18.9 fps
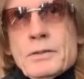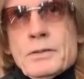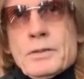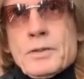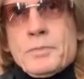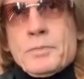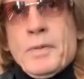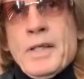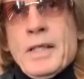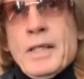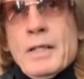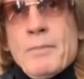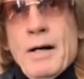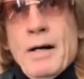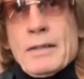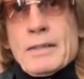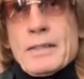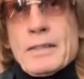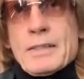speaking
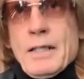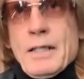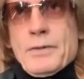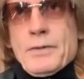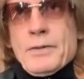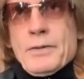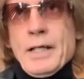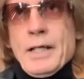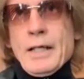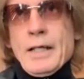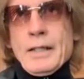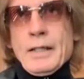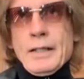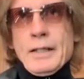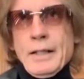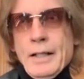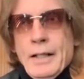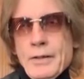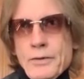about this the other day
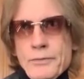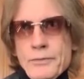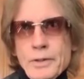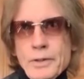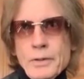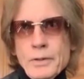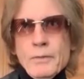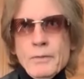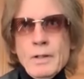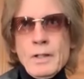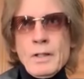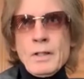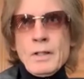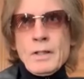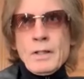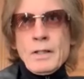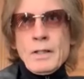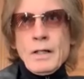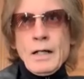in an interview
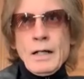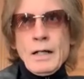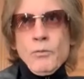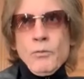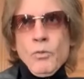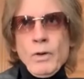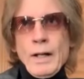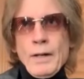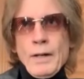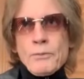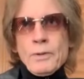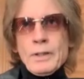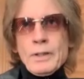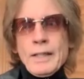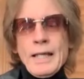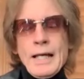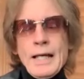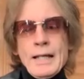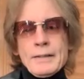when I
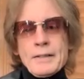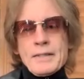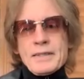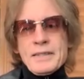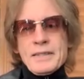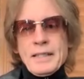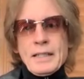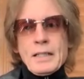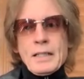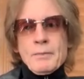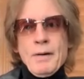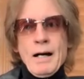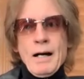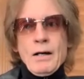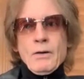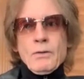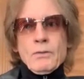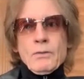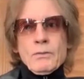really had to think
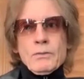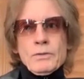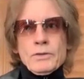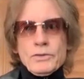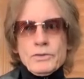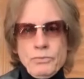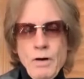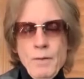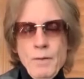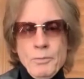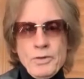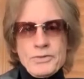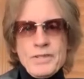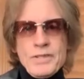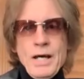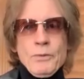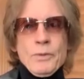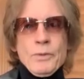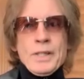about drummers
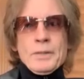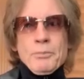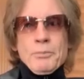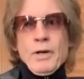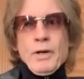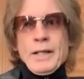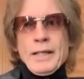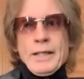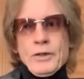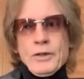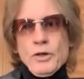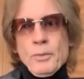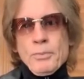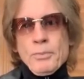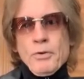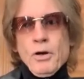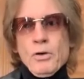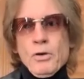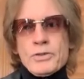that we could bring in or
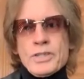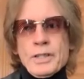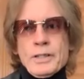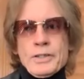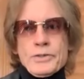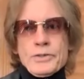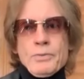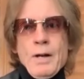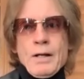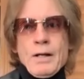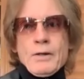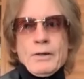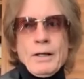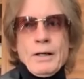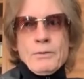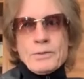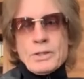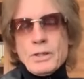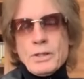approach on this record.
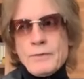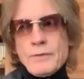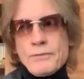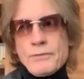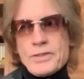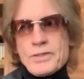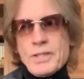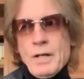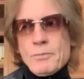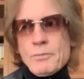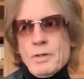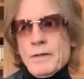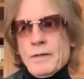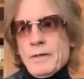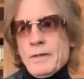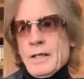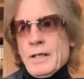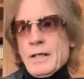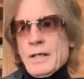I was looking for
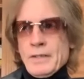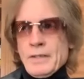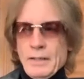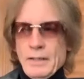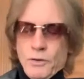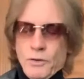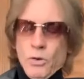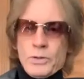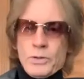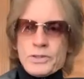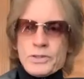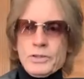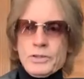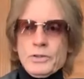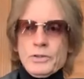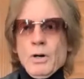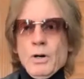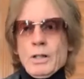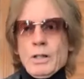someone that, of course, could
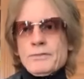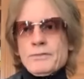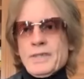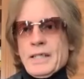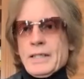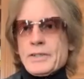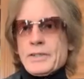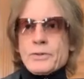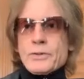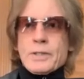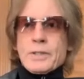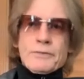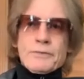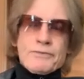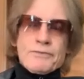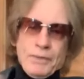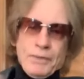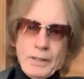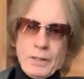do all of the
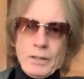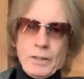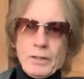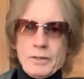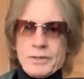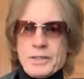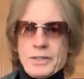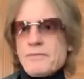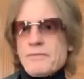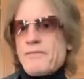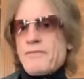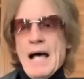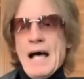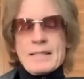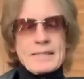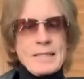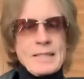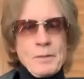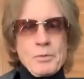intricate fills and the
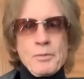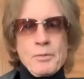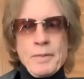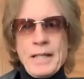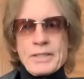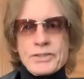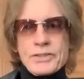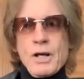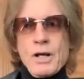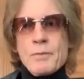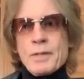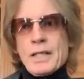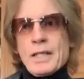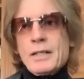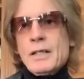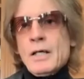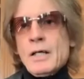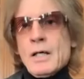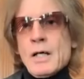fast double bass
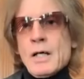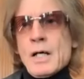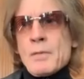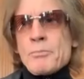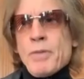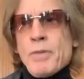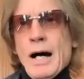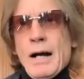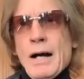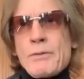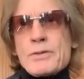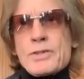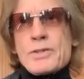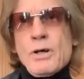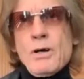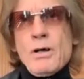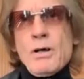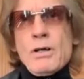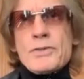drumming, but I was
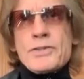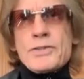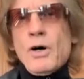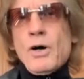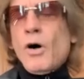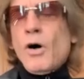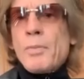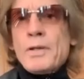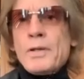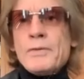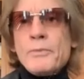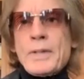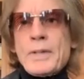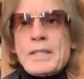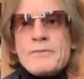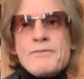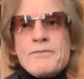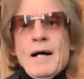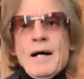also hoping we
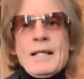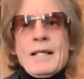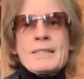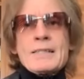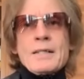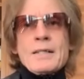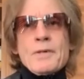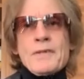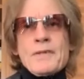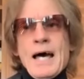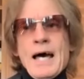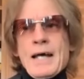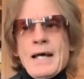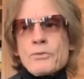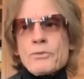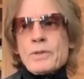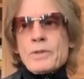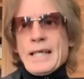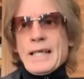could find someone that
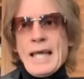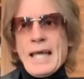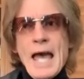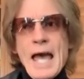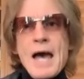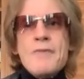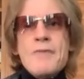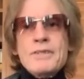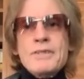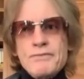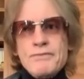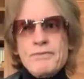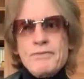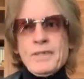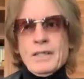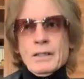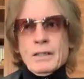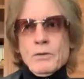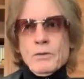had a really heavy
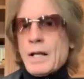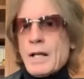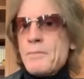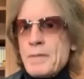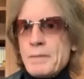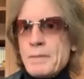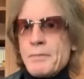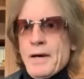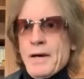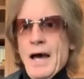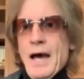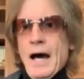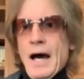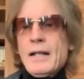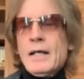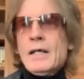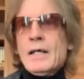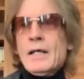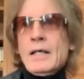feel. And what I mean by
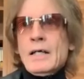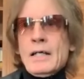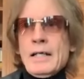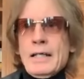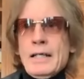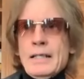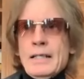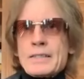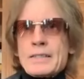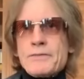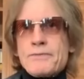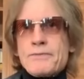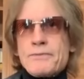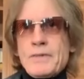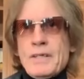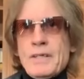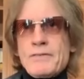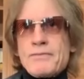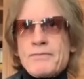that is
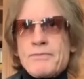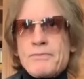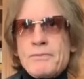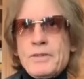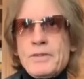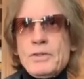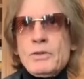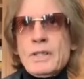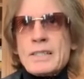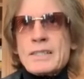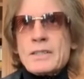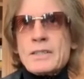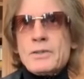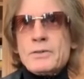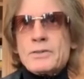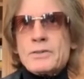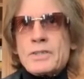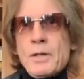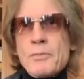if you listen
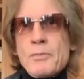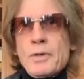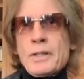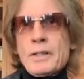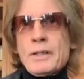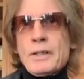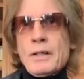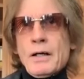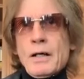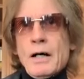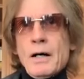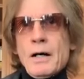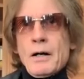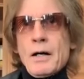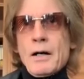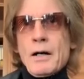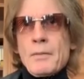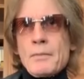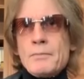to someone,
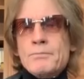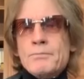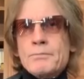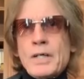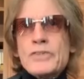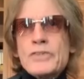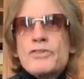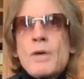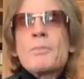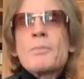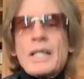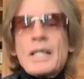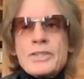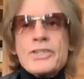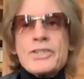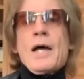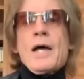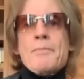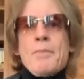a drummer like
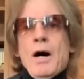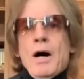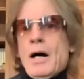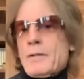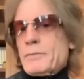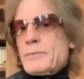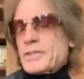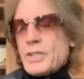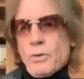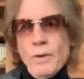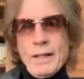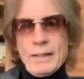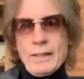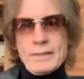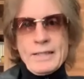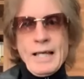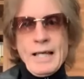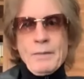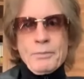John Bonham is a great
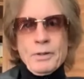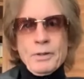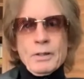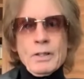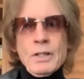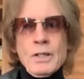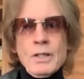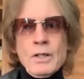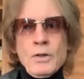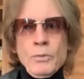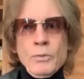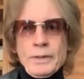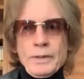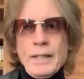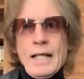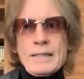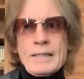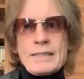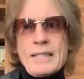example with
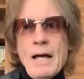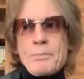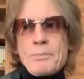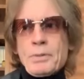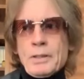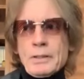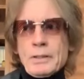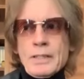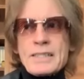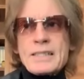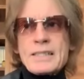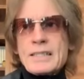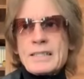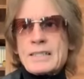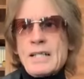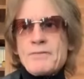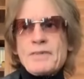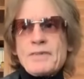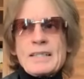Led Zeppelin. Listen to
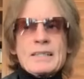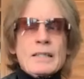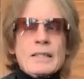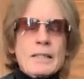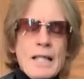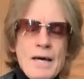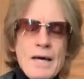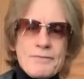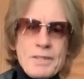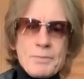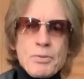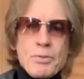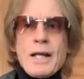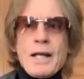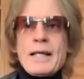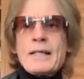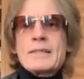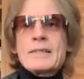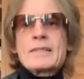stuff like the Levy
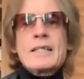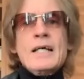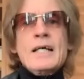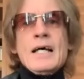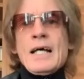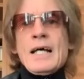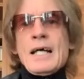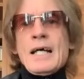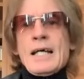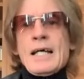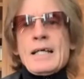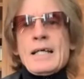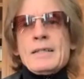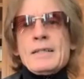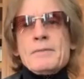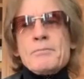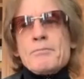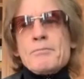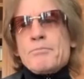breaks. Oh,
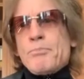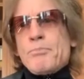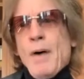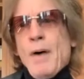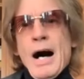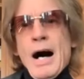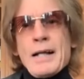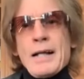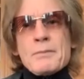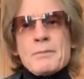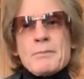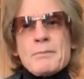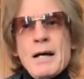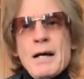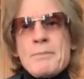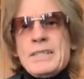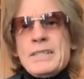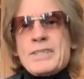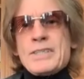yeah. Bonham,
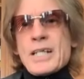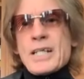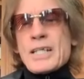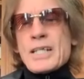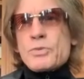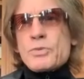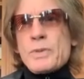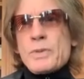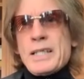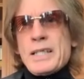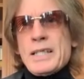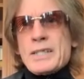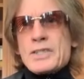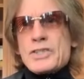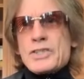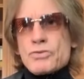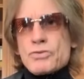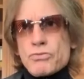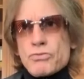I mean, just with
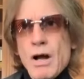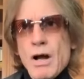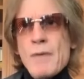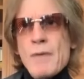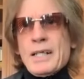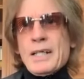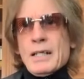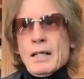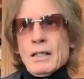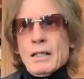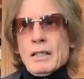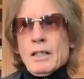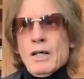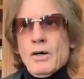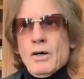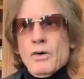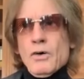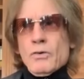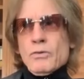his drumming
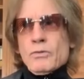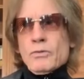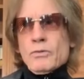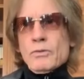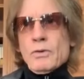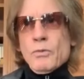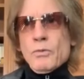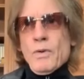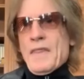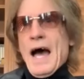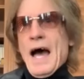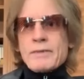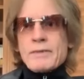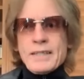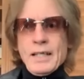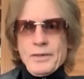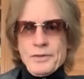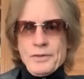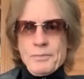alone,
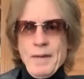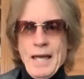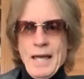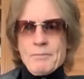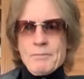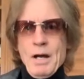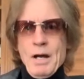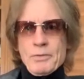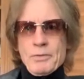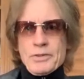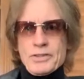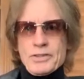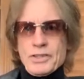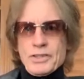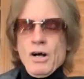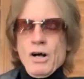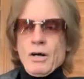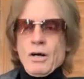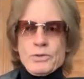without the other band members, the
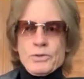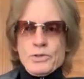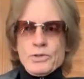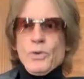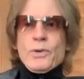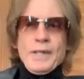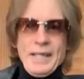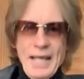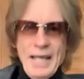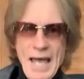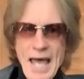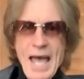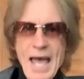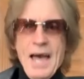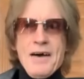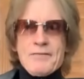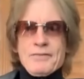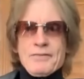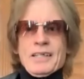song was already
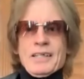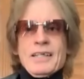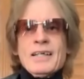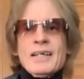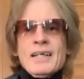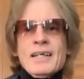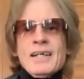heavy.